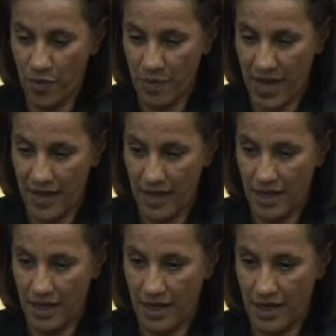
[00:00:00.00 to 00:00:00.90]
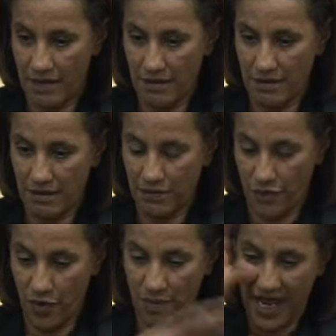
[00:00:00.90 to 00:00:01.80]

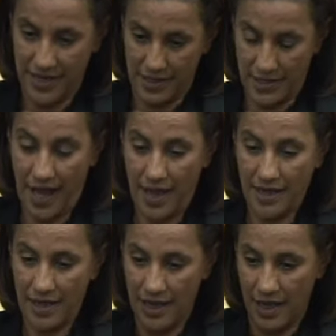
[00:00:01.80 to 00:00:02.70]
my design,